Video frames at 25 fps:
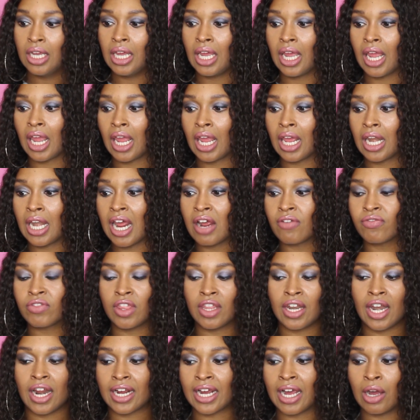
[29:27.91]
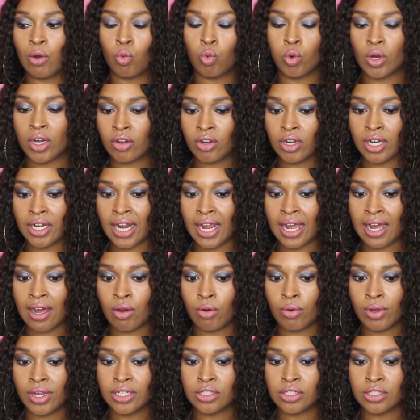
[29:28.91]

And after that, I got weirded out.